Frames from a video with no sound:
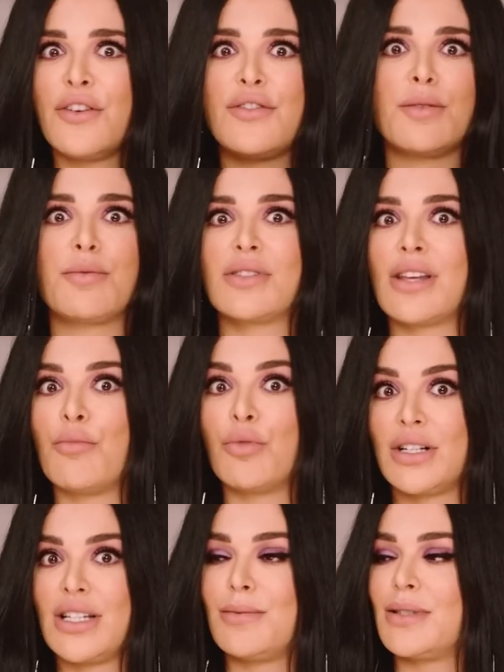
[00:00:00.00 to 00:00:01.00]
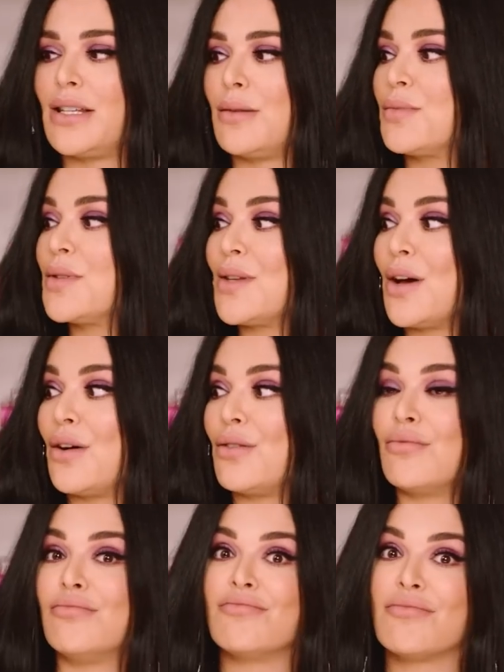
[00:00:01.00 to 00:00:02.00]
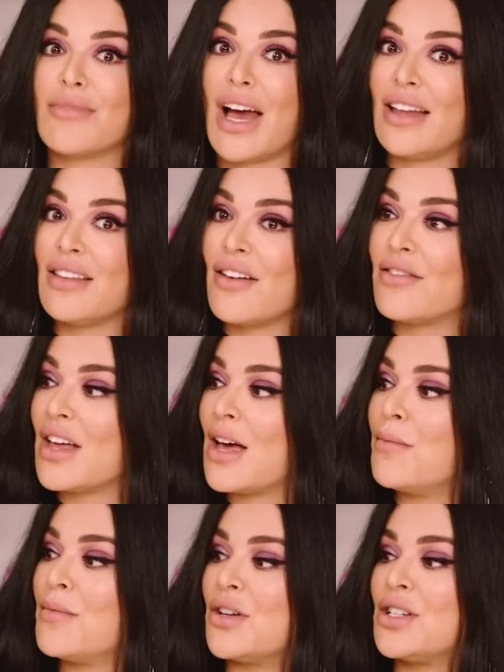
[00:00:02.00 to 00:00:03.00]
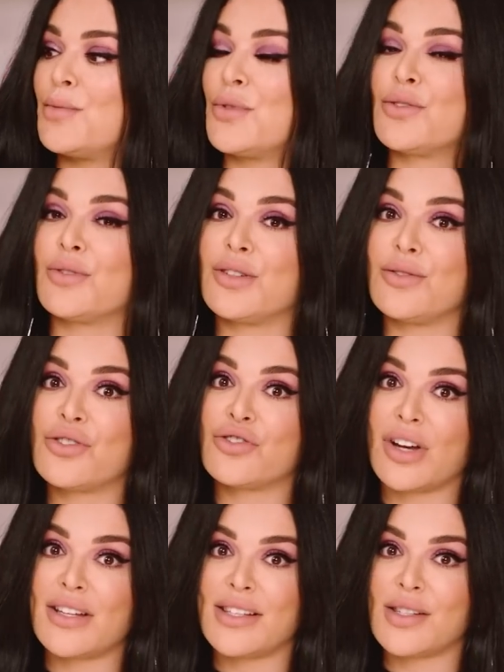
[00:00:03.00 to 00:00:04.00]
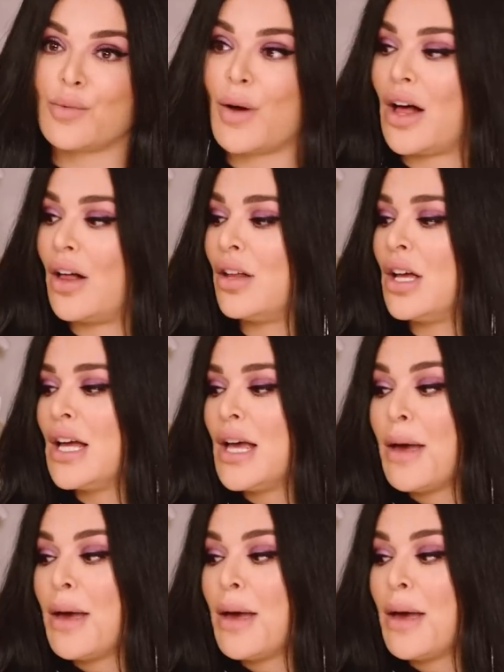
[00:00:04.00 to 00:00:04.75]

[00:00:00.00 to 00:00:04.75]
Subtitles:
50% more deep sleep. So I love them. They're supposed to reduce stress as well.